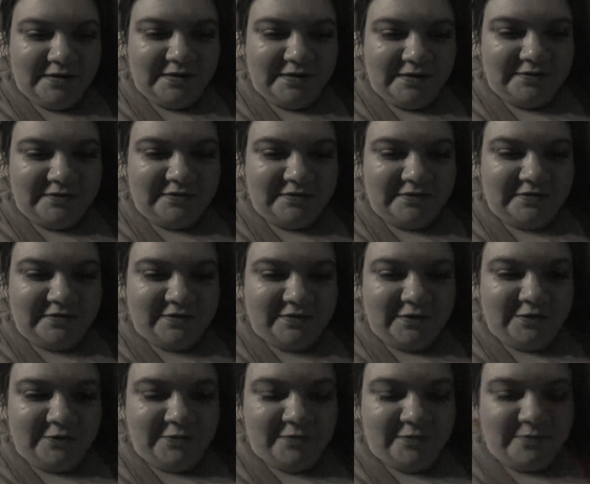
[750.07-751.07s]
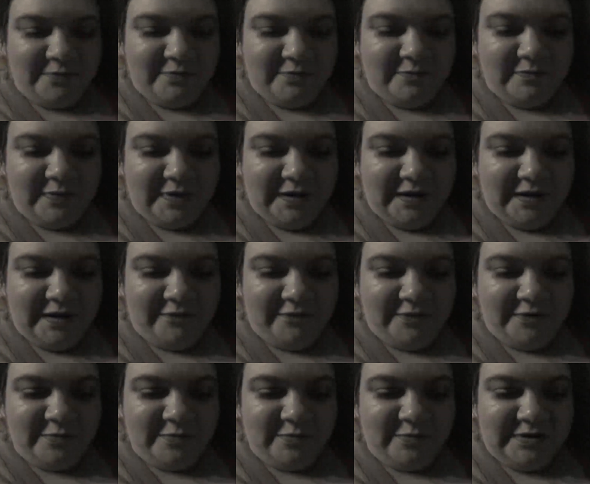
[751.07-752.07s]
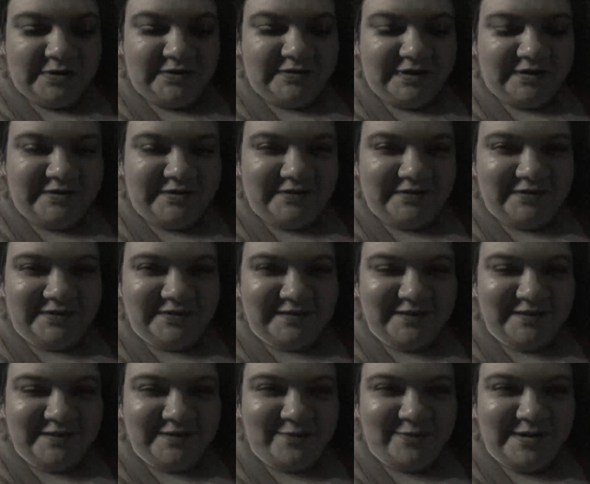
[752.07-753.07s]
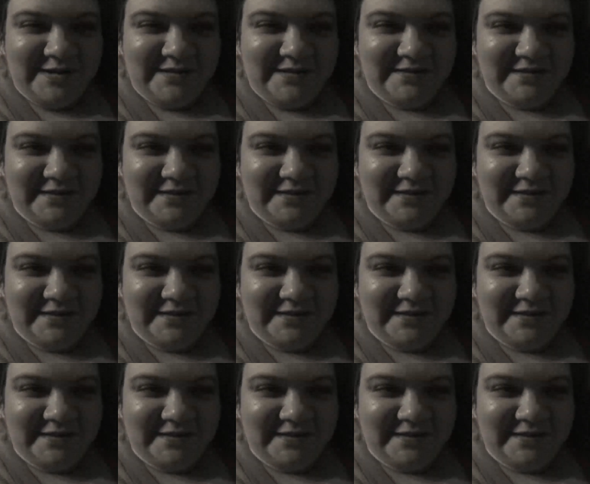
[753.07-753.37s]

just so my hair wouldn't be touching the sequins.